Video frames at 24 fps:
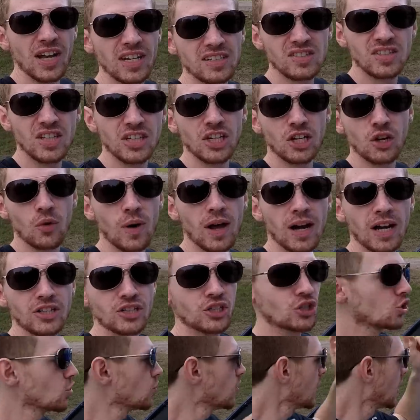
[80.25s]
Next thing you're going to want
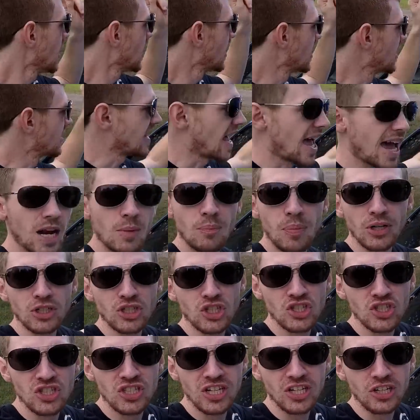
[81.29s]
to do is add a bunch
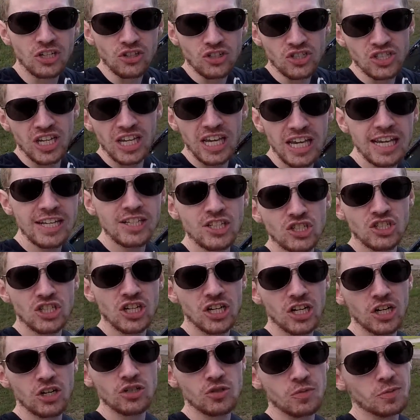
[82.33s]
of stickers. Each
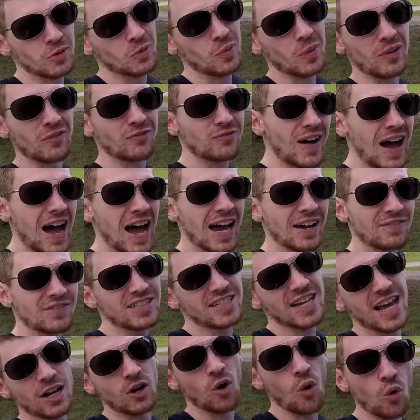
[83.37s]
sticker is between 5 to
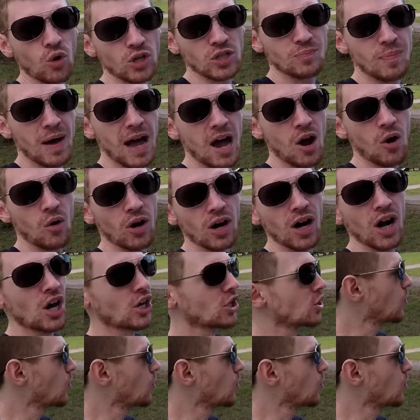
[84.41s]
10 horsepower.